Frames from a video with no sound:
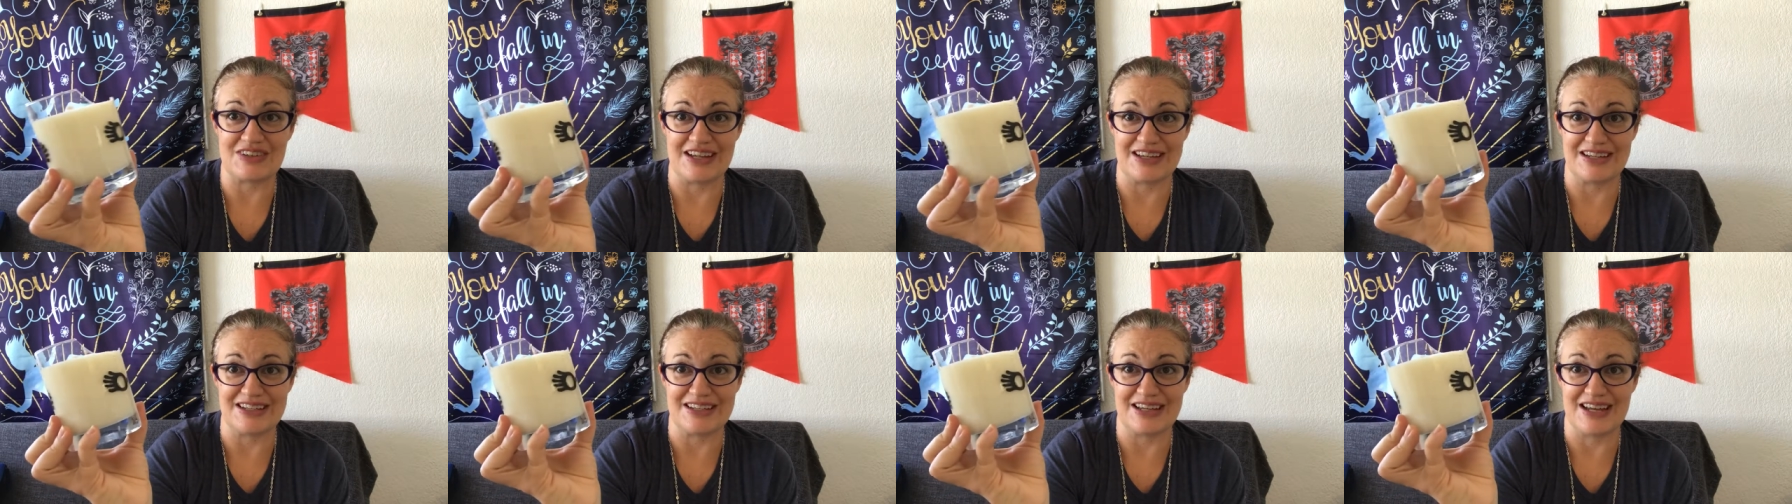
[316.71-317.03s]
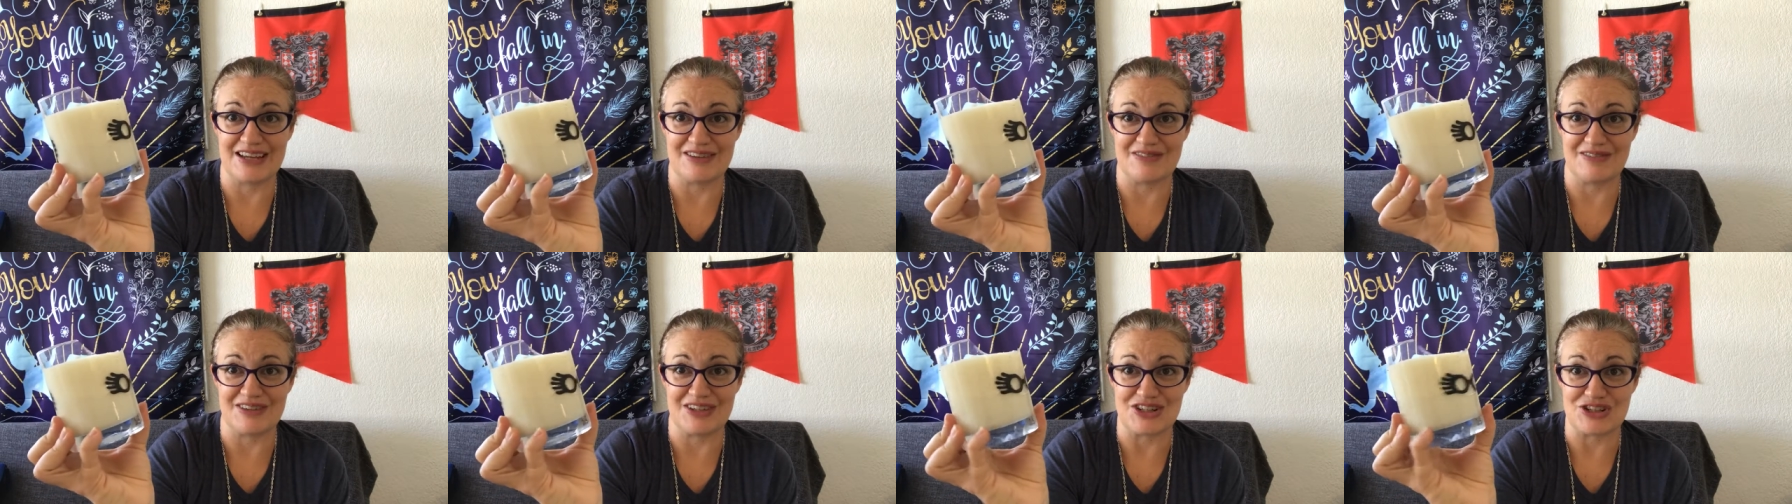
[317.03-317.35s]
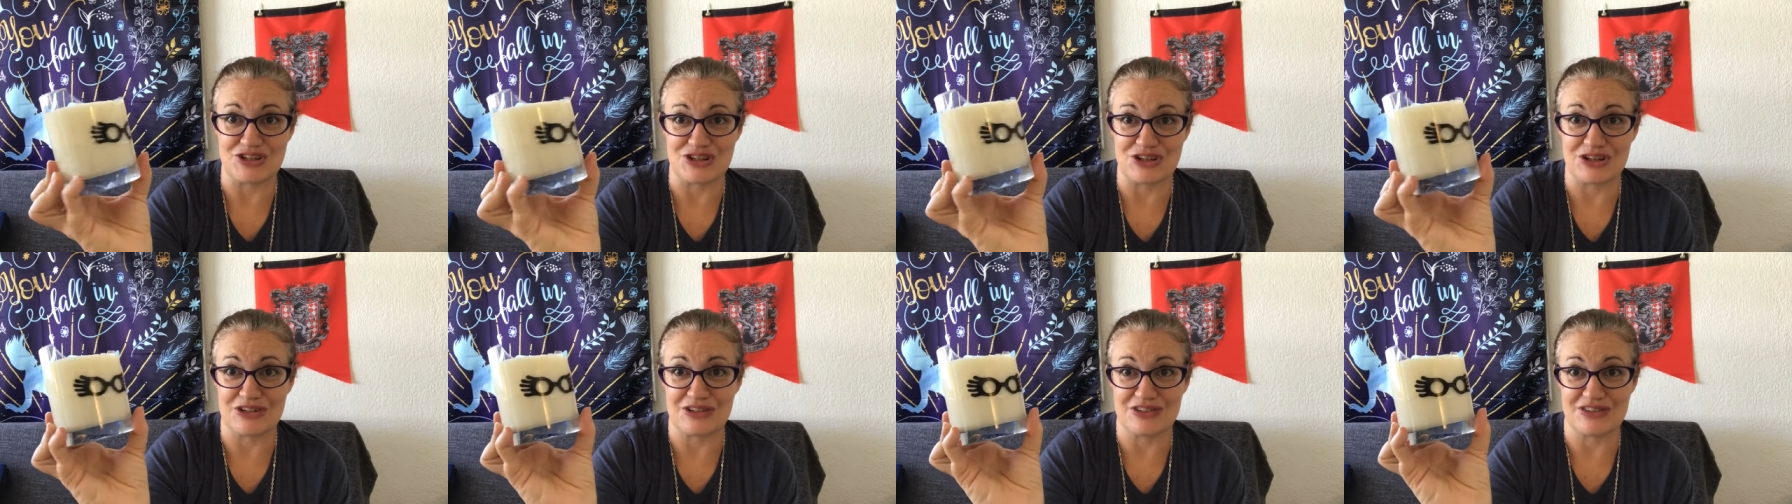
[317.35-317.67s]
I didn't have like
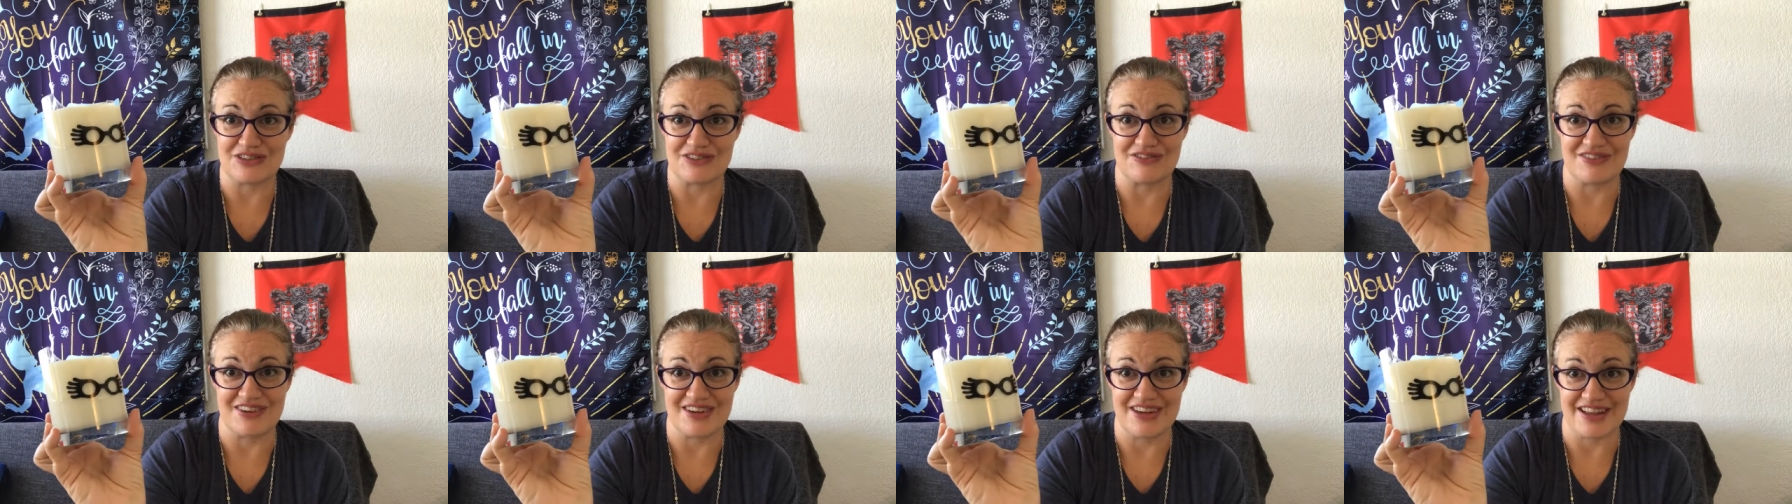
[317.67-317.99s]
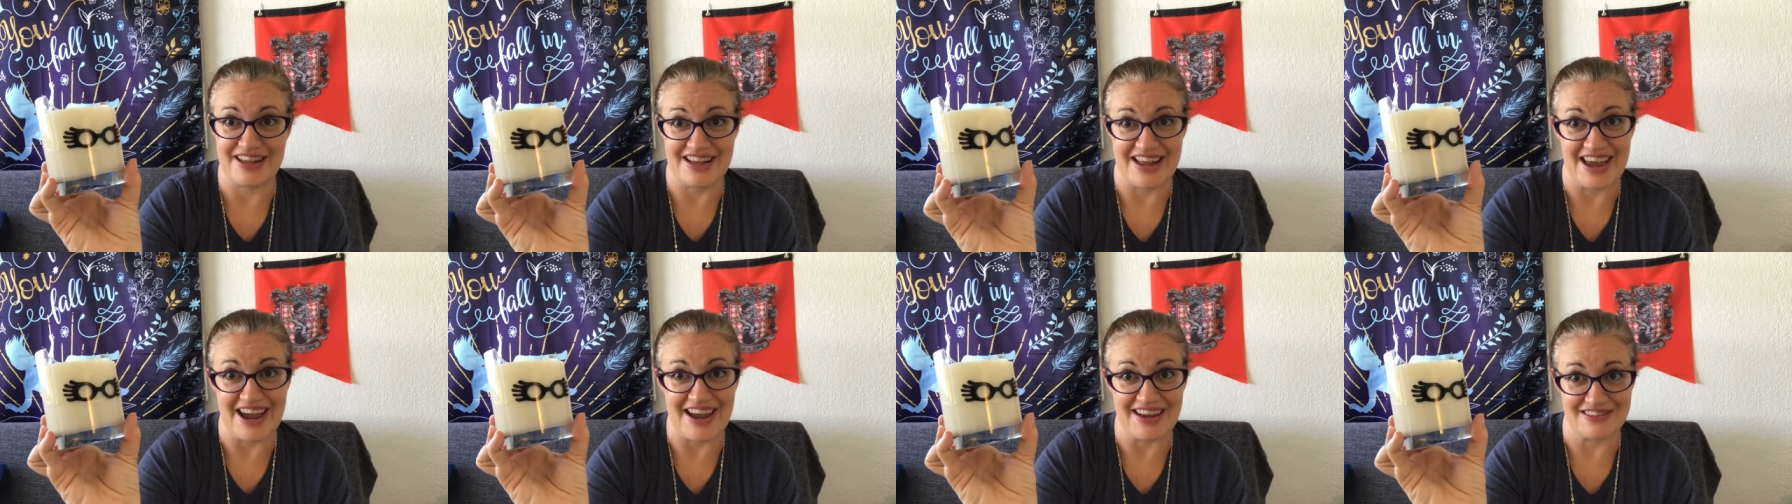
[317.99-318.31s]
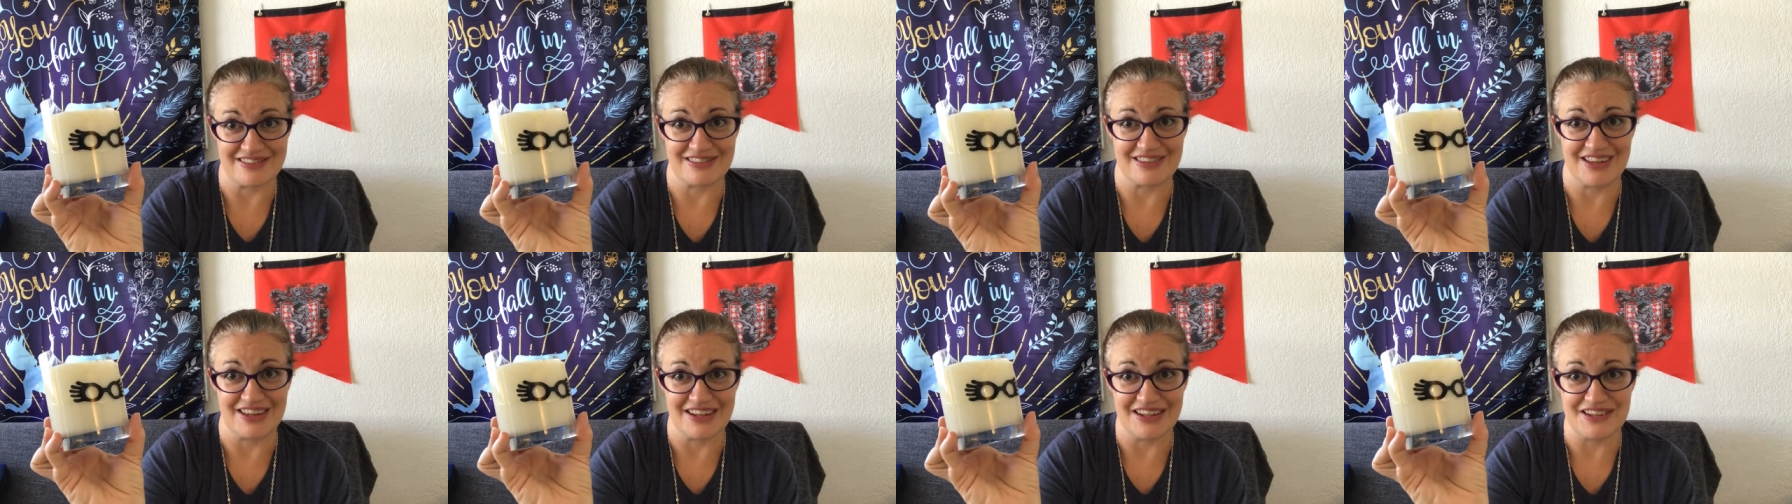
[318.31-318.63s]
shards of
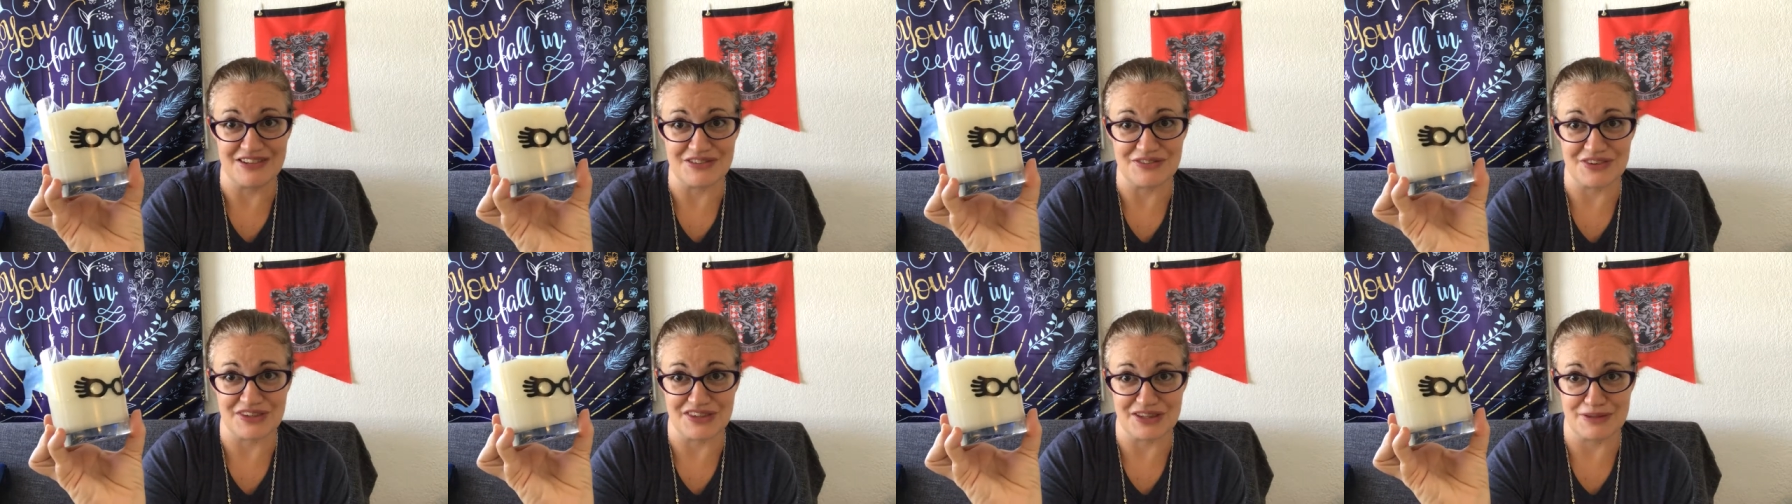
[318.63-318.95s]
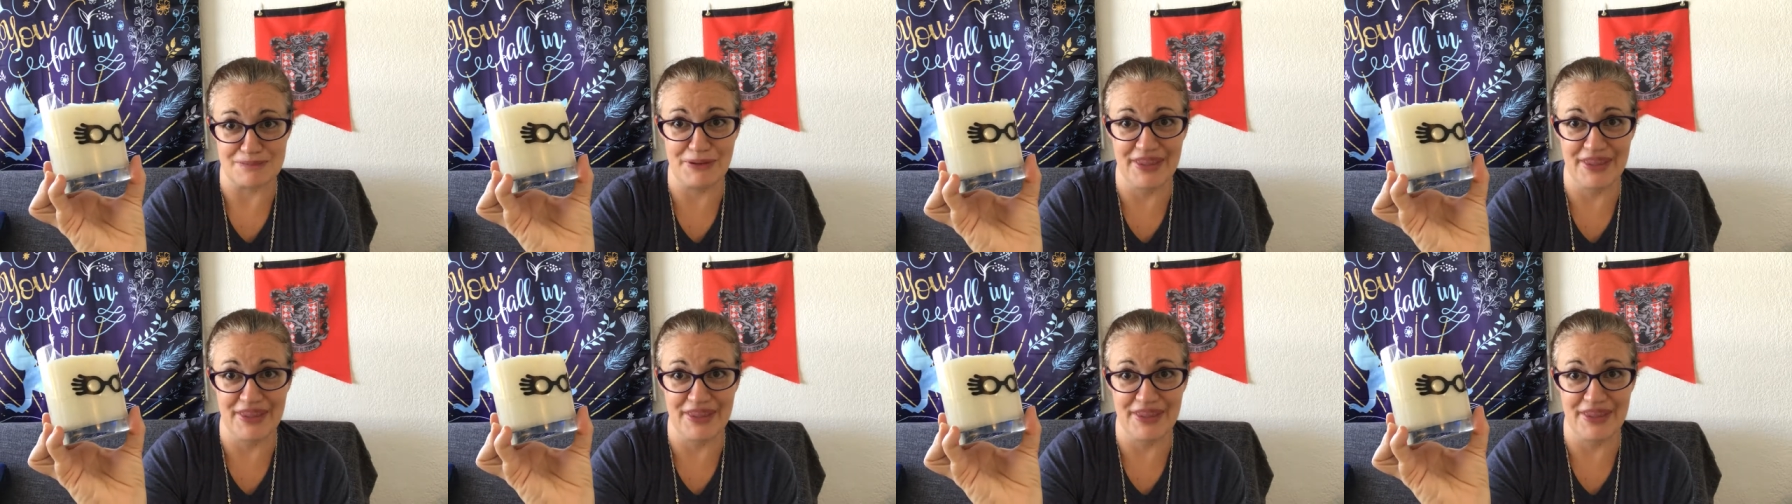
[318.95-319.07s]
glass all over the